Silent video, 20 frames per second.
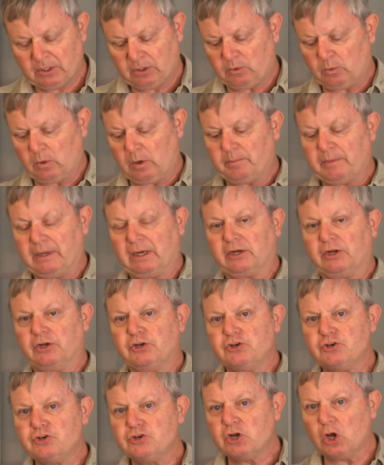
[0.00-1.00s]
You won't be able to
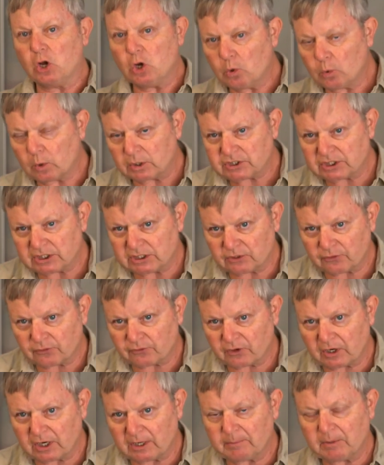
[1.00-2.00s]
know what's in the
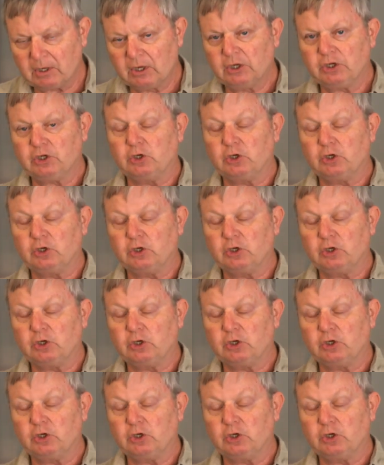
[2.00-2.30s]
frame.